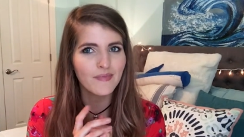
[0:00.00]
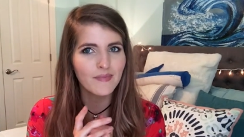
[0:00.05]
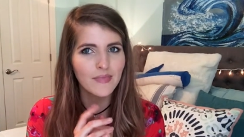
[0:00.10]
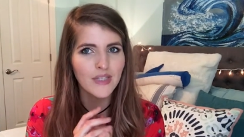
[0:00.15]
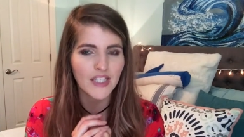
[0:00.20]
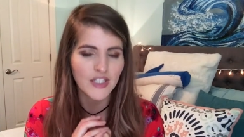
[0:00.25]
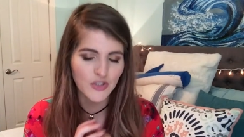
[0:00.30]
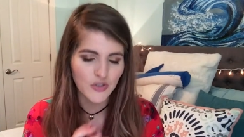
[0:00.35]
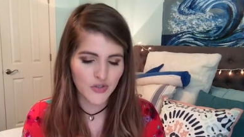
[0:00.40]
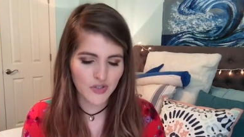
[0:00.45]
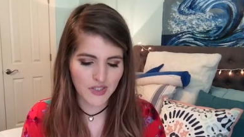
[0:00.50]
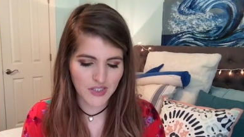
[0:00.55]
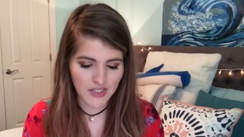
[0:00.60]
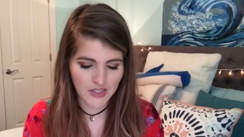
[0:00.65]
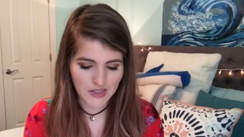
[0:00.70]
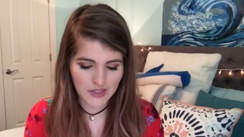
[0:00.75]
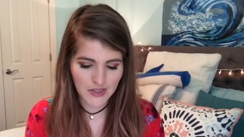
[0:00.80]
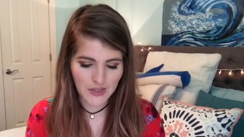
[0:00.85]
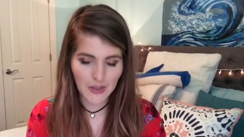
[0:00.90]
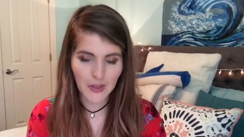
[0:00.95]
Be
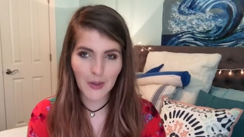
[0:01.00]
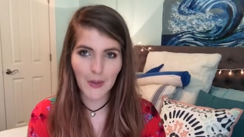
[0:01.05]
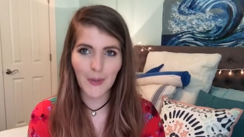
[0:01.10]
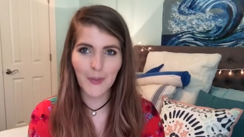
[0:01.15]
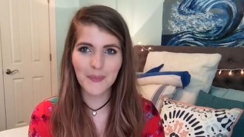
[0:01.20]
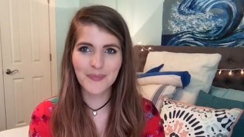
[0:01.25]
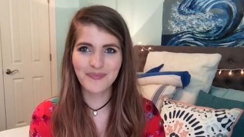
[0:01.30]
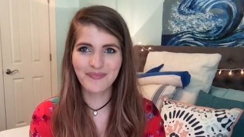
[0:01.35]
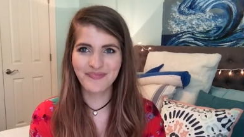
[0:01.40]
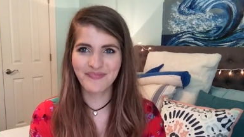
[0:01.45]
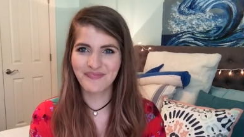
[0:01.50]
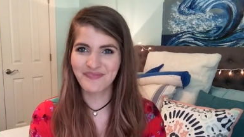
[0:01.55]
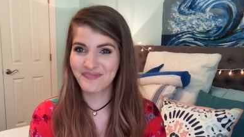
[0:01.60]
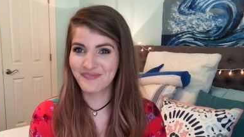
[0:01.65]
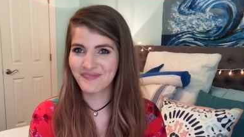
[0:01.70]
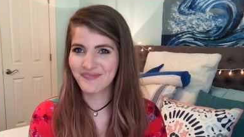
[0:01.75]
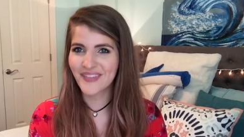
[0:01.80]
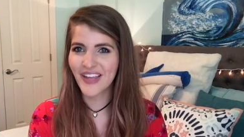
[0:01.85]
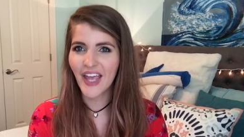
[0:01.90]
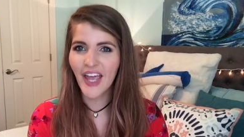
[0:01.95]
interesting to know
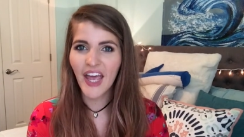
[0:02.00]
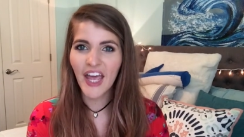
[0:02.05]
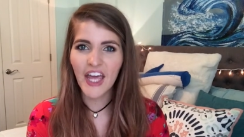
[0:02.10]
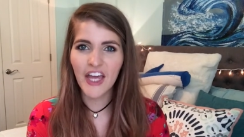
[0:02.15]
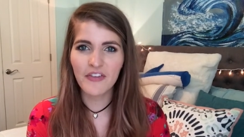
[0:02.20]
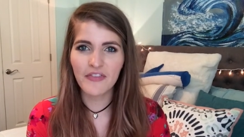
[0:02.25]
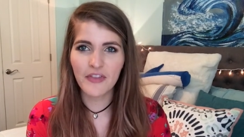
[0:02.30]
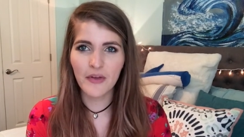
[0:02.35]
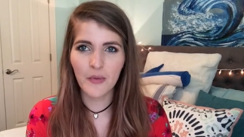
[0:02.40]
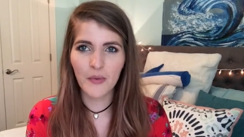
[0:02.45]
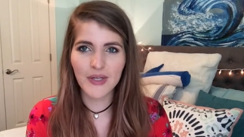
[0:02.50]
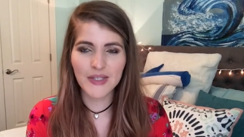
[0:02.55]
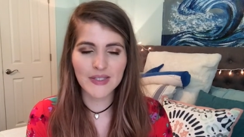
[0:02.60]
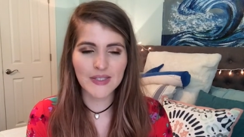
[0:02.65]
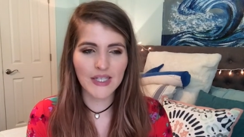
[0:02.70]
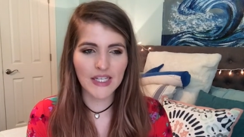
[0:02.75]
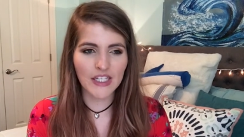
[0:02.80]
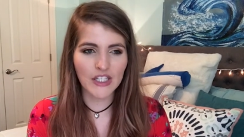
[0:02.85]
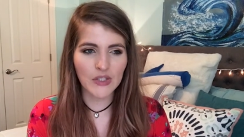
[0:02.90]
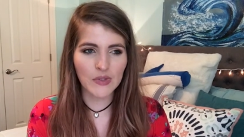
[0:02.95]
if the ones
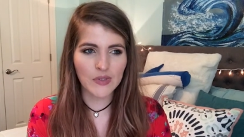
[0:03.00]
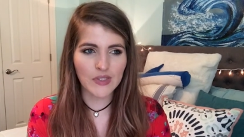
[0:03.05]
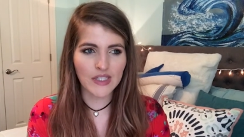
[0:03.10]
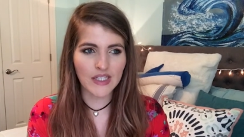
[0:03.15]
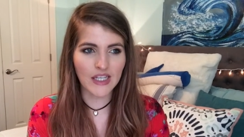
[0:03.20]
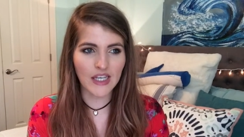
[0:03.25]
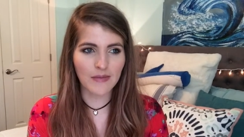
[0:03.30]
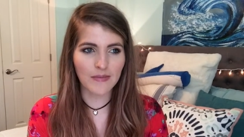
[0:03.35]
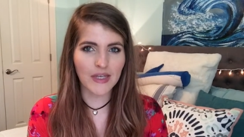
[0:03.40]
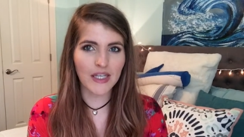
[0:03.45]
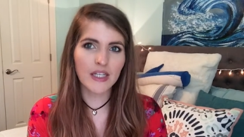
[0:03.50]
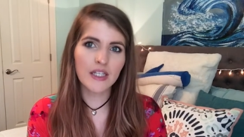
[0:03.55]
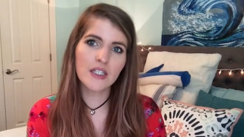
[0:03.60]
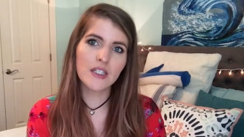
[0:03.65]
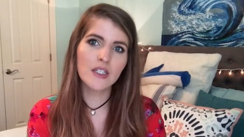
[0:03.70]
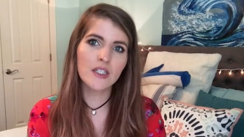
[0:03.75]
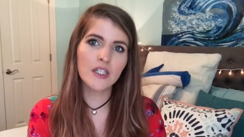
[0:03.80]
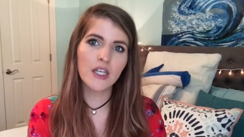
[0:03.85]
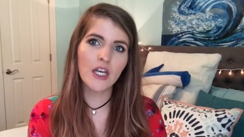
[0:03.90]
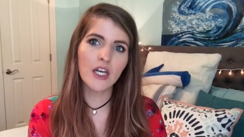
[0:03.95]
that use the
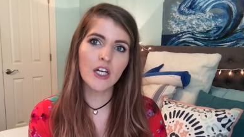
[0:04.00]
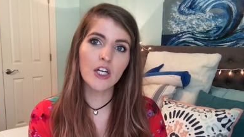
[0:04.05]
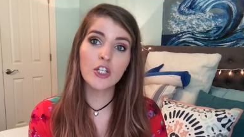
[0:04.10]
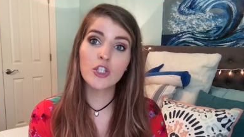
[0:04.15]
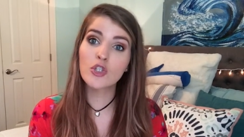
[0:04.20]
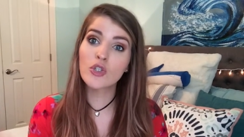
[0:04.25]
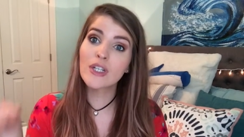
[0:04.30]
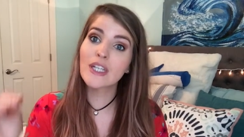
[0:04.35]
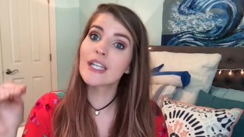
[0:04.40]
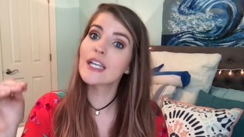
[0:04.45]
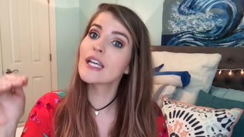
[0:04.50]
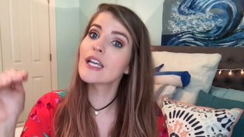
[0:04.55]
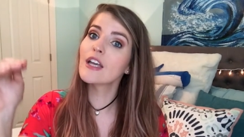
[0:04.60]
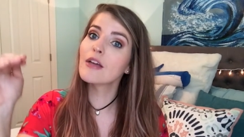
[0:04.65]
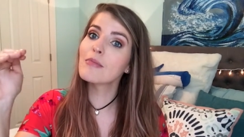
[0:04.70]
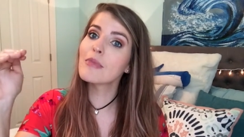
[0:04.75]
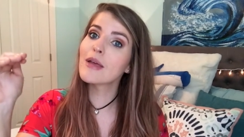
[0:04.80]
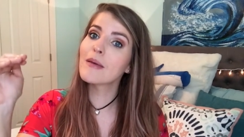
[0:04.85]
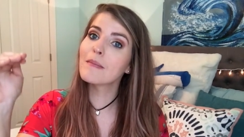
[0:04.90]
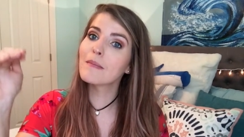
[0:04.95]
gimmicks are drinking
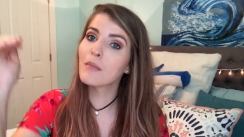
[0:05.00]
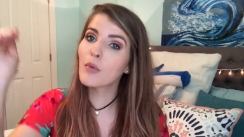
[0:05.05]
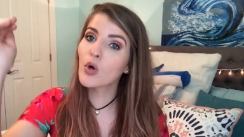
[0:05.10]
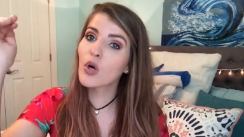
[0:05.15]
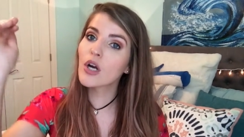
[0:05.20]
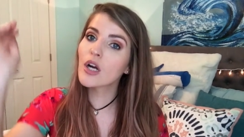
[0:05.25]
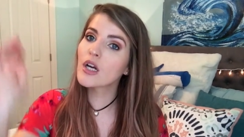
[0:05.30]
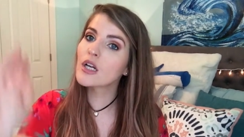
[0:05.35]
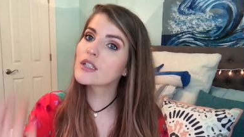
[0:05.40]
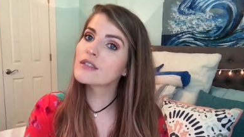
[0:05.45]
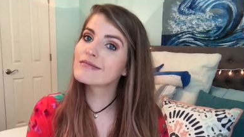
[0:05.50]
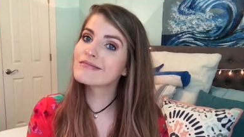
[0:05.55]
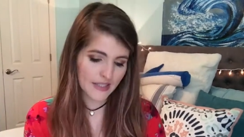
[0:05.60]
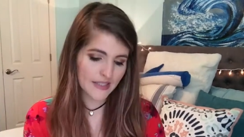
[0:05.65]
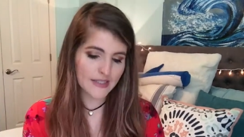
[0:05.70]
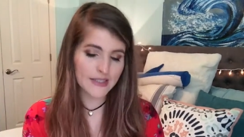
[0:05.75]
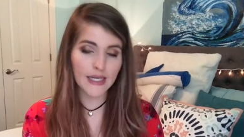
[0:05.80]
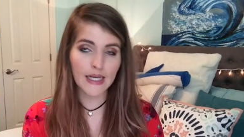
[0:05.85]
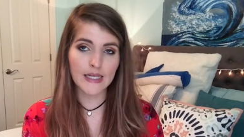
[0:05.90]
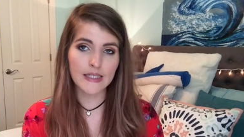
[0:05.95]
a bit more.
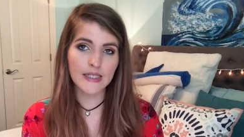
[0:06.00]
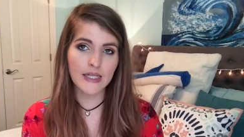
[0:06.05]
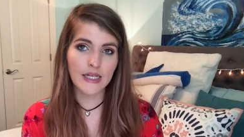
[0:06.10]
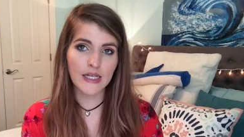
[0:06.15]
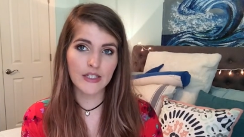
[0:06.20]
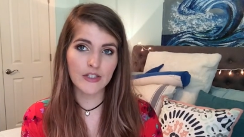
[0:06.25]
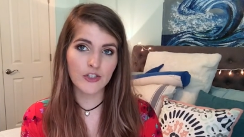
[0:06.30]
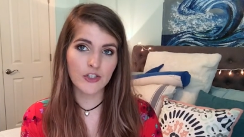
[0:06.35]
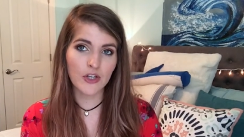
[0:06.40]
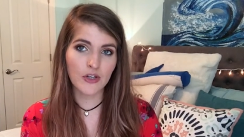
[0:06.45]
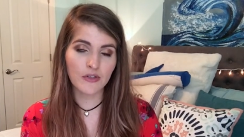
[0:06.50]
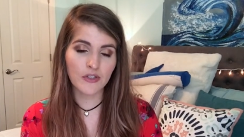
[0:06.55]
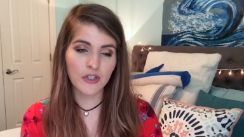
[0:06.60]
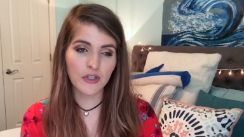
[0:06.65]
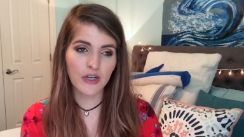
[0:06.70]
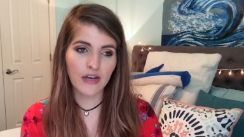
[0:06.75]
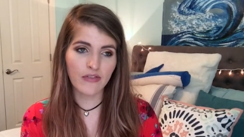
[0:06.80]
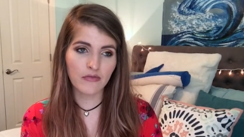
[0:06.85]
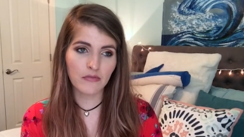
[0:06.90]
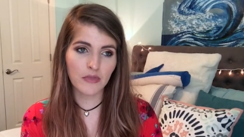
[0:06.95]
Santa and
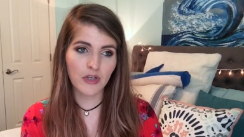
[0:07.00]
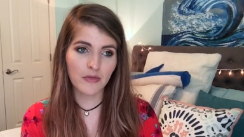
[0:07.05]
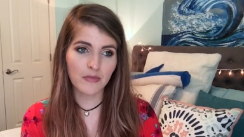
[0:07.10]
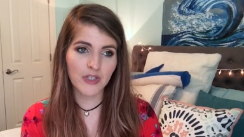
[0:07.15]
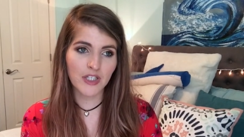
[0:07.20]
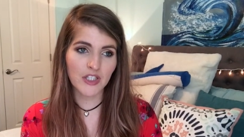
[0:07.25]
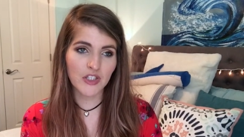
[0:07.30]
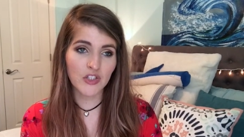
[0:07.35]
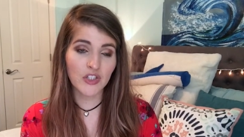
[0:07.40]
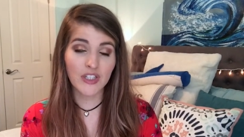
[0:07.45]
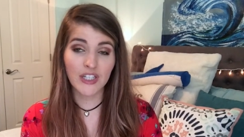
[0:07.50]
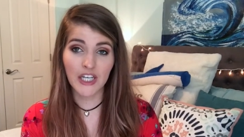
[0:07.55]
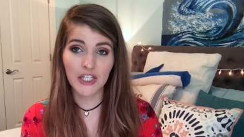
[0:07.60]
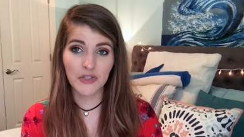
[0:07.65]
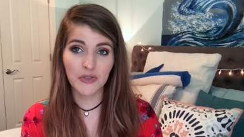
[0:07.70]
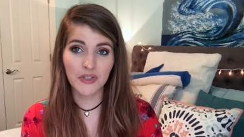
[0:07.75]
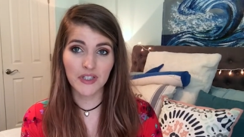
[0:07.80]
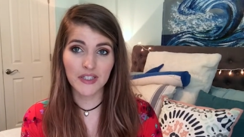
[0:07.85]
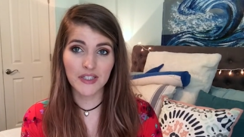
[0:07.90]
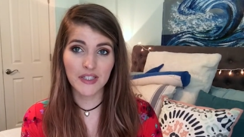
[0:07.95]
JoJo have a moment. She
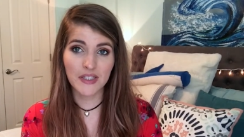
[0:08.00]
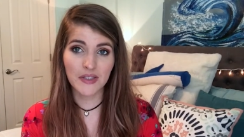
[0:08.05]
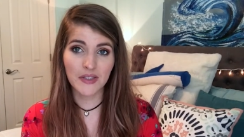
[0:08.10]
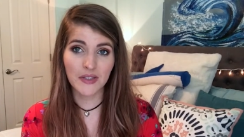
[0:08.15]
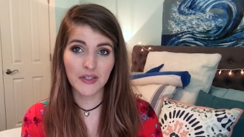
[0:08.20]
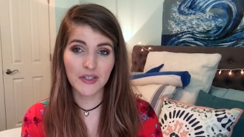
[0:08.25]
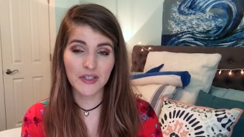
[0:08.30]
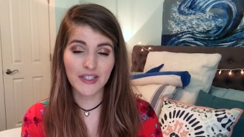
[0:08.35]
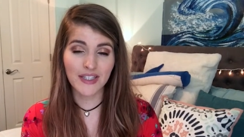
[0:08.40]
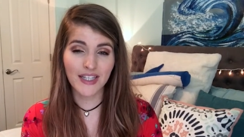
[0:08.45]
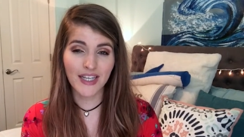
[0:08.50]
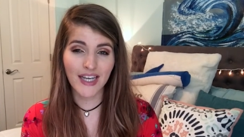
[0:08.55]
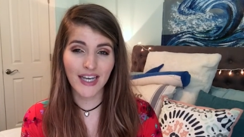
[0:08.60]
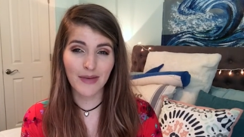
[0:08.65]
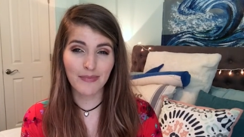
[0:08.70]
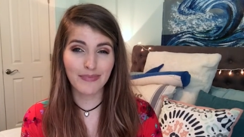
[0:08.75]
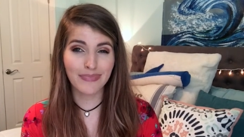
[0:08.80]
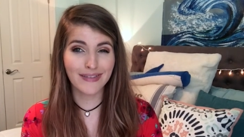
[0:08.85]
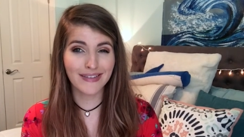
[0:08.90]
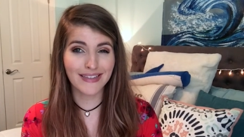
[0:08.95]
naturally sits on his
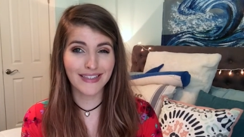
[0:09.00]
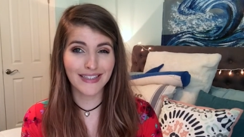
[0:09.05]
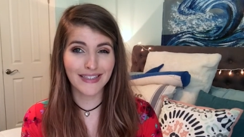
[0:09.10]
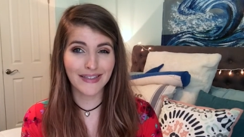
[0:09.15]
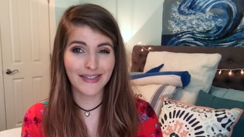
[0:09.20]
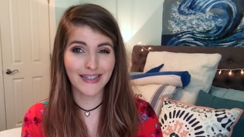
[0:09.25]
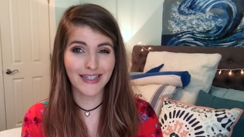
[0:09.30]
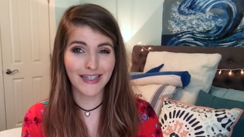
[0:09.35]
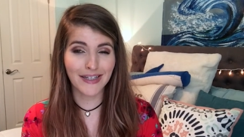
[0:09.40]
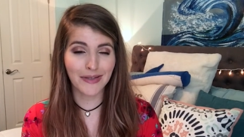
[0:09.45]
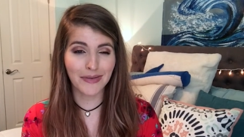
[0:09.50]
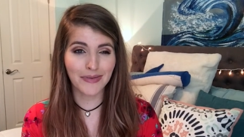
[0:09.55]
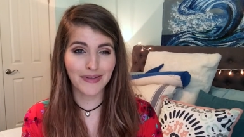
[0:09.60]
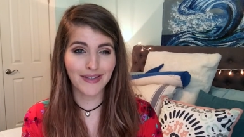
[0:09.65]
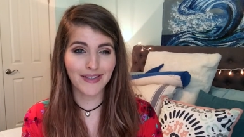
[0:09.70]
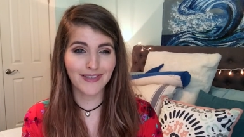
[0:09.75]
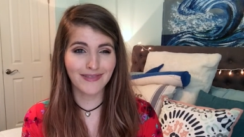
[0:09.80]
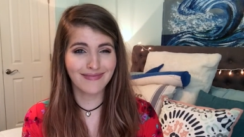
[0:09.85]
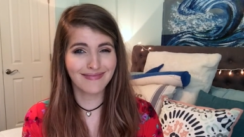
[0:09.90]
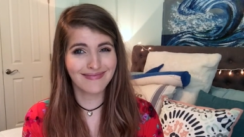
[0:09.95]
lap, a little
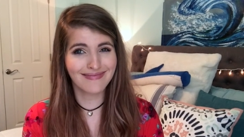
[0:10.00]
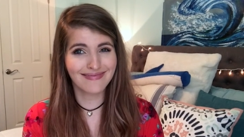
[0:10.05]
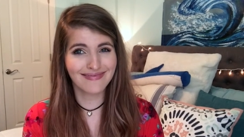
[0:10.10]
awkward.